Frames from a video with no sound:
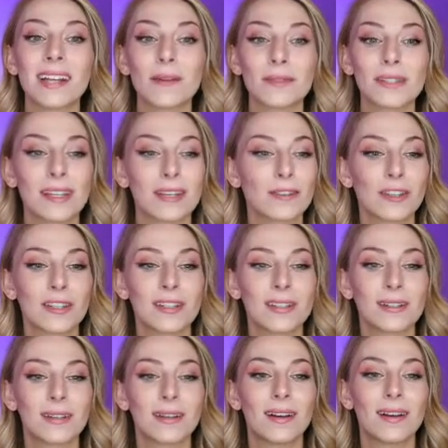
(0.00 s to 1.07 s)
I was like
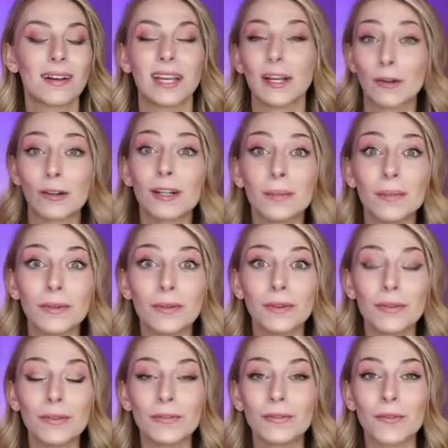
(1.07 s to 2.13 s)
just
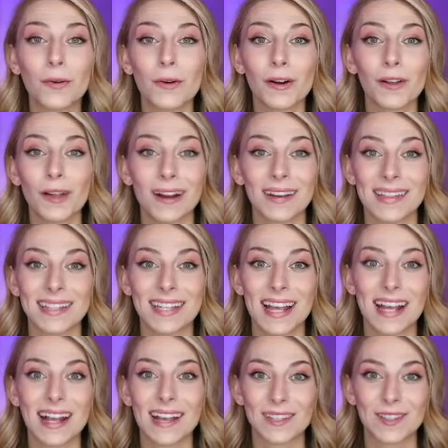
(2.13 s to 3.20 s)
irritable for a lot of the
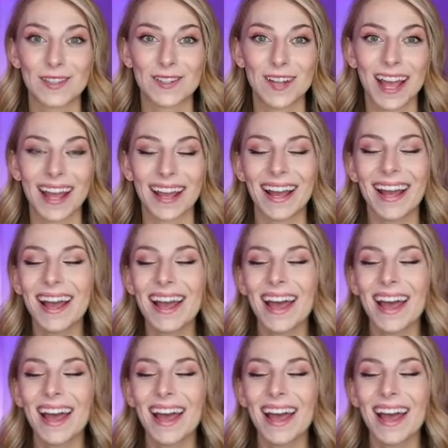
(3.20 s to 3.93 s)
day yesterday,